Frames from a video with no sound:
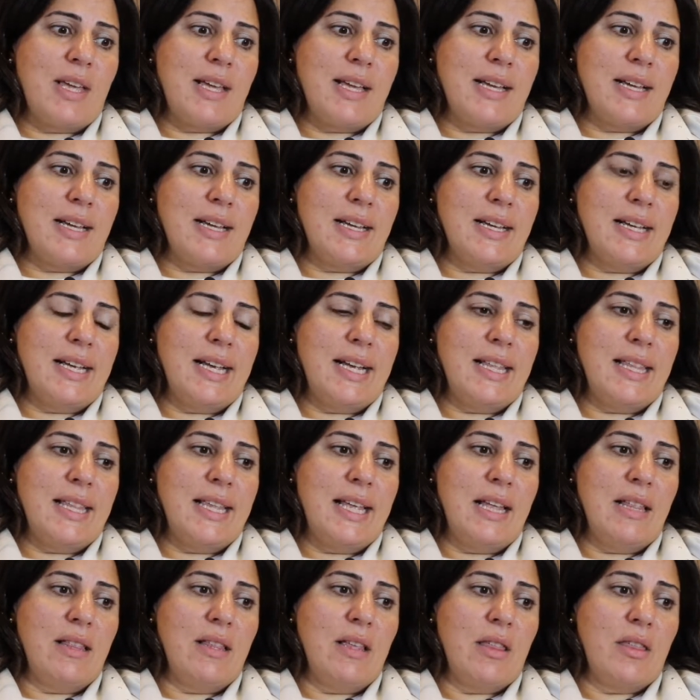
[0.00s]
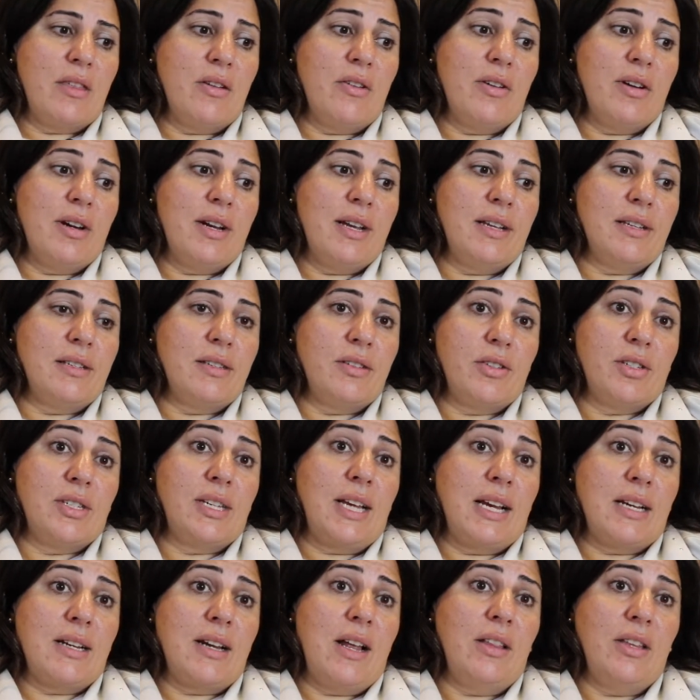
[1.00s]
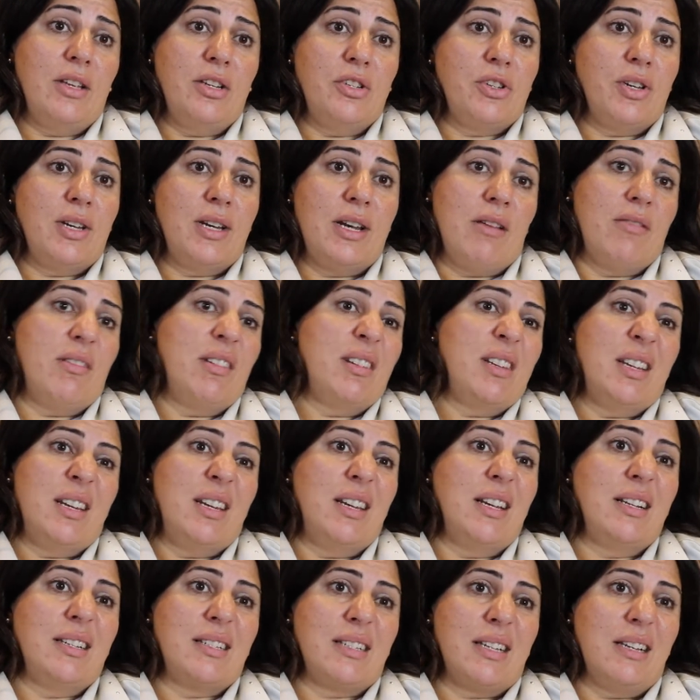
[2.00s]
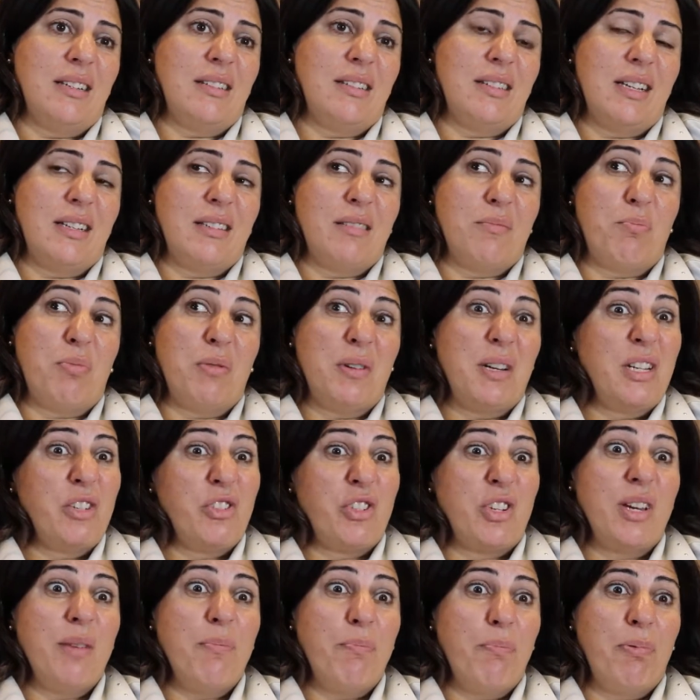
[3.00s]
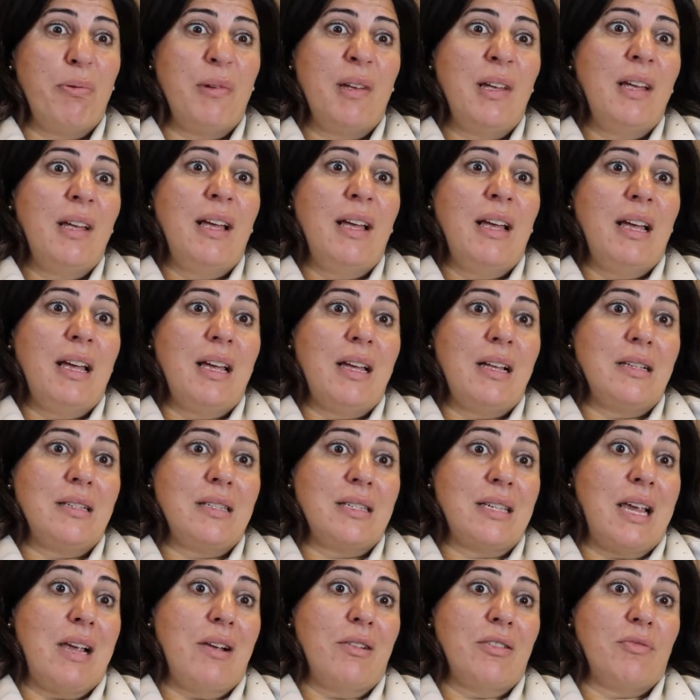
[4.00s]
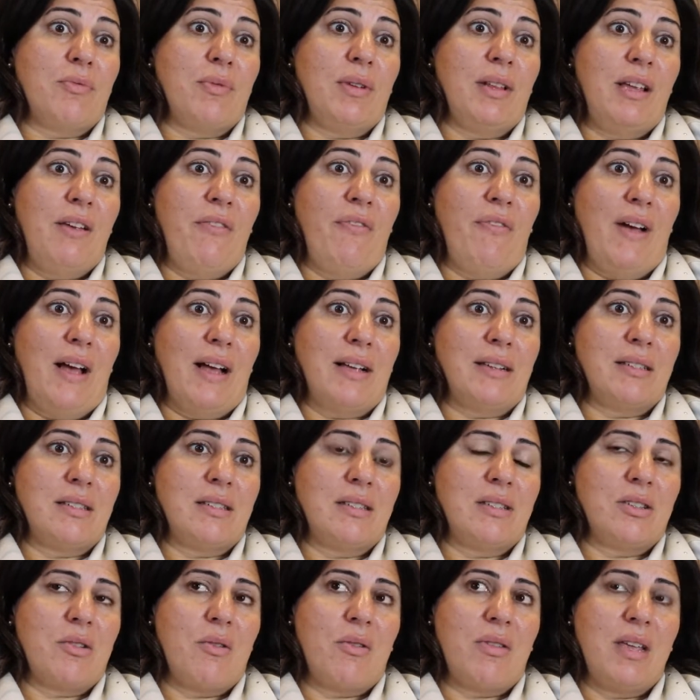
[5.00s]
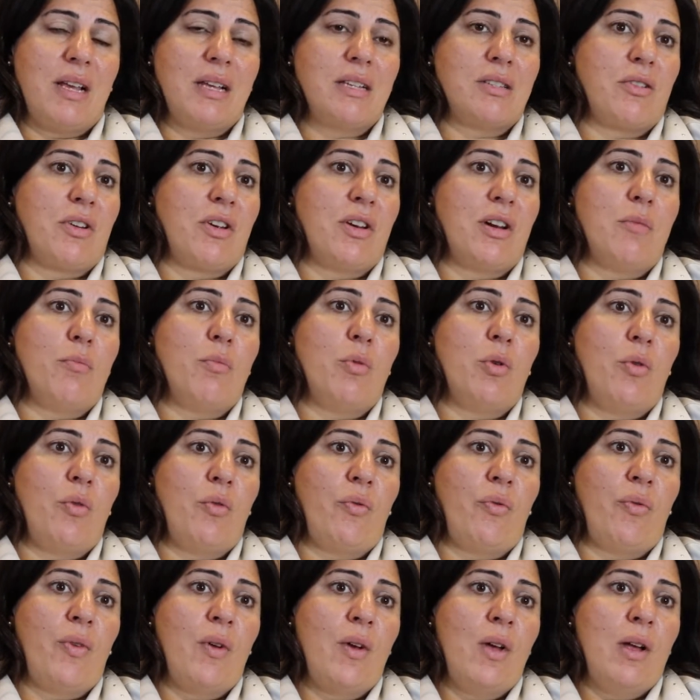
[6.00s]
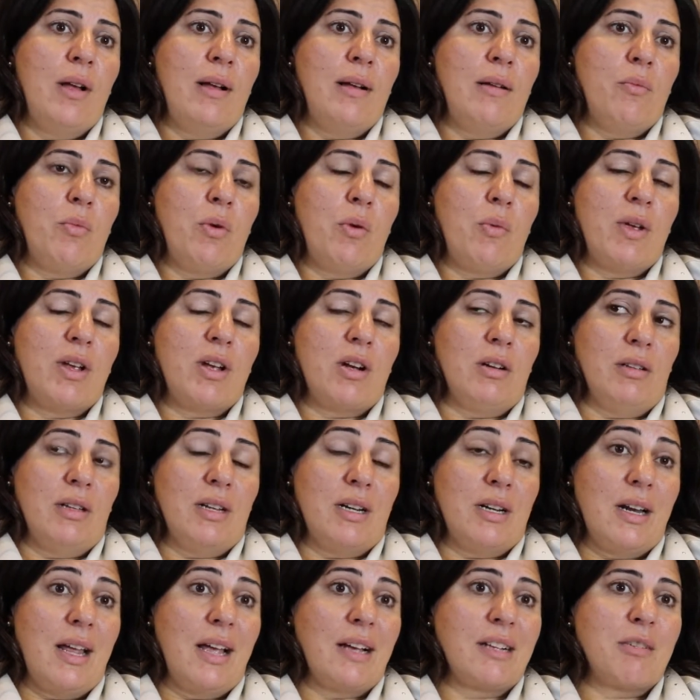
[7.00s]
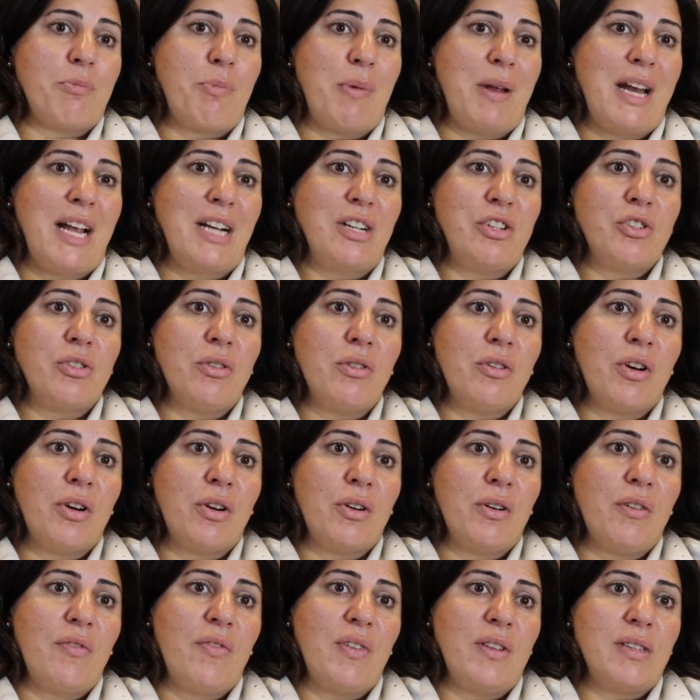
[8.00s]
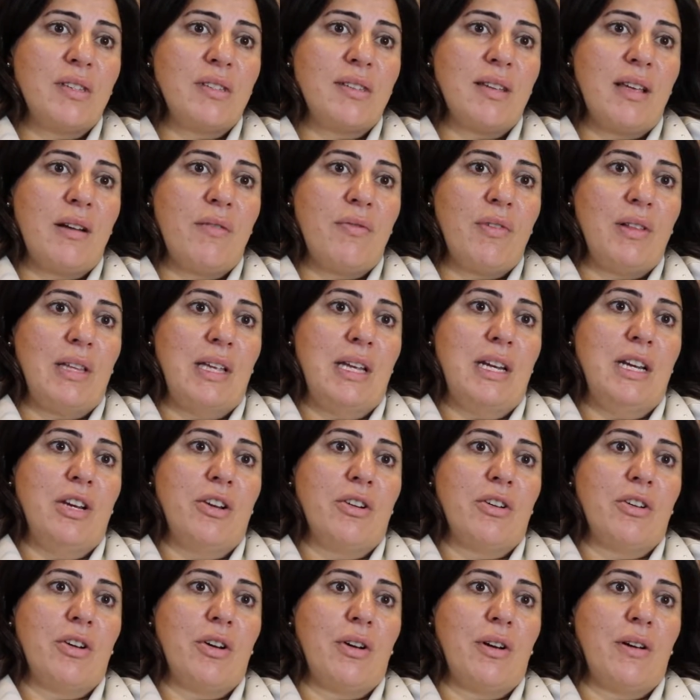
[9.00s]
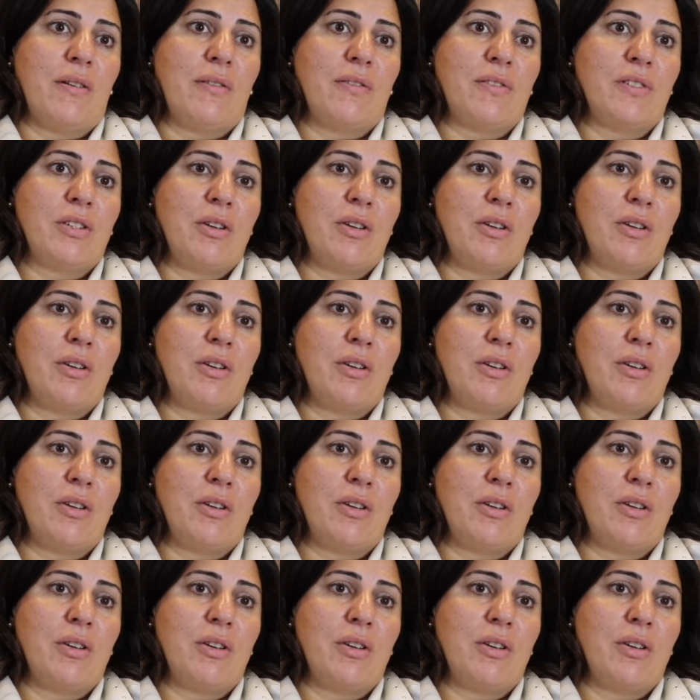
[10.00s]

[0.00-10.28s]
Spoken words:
And then the third is there's technology now that didn't exist that's pretty cheap and scales really fast. So things are going to move, what we call it, an exponential curve instead of a linear curve.